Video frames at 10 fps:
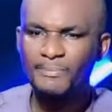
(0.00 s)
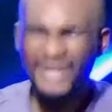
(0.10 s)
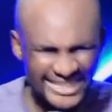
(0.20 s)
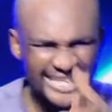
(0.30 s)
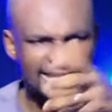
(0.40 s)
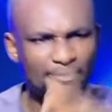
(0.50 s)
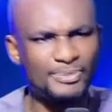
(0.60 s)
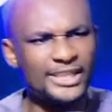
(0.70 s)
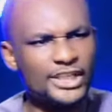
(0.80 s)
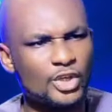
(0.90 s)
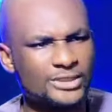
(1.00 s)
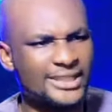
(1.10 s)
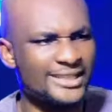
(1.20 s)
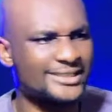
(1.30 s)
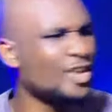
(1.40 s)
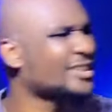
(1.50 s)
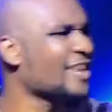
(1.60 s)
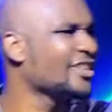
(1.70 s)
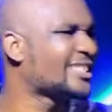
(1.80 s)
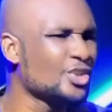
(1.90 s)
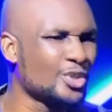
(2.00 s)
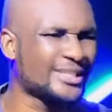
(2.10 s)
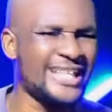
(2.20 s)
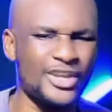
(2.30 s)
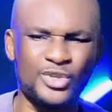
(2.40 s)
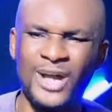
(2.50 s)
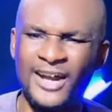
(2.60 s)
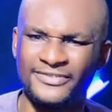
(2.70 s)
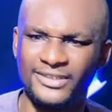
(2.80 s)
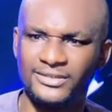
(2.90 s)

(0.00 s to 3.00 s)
Be disciplined in your taste. Not everything you see that you have.